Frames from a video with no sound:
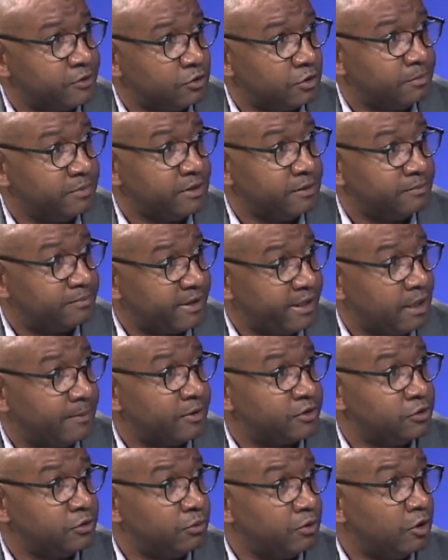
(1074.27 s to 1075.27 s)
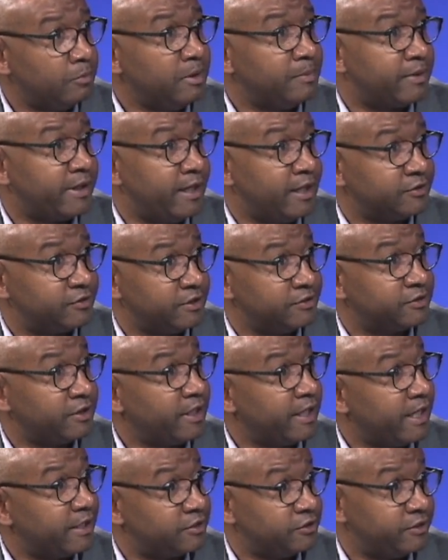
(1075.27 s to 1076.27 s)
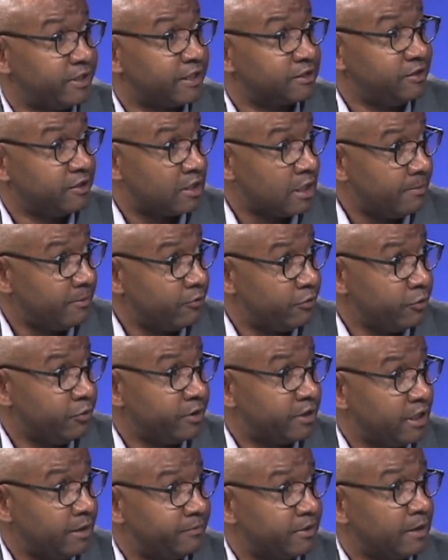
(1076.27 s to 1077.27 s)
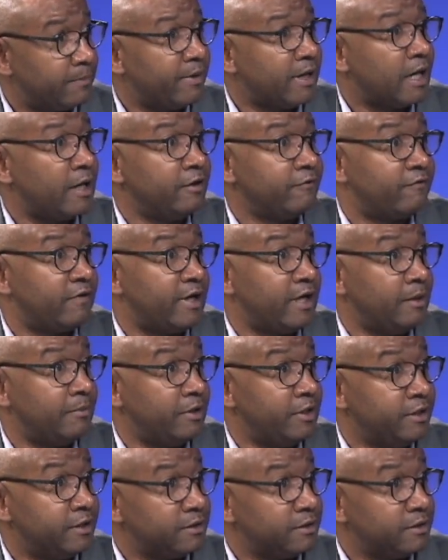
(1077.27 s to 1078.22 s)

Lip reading: you'll be paying, but you will be paying since the gas is actually coming through to keep that pilot flame lit.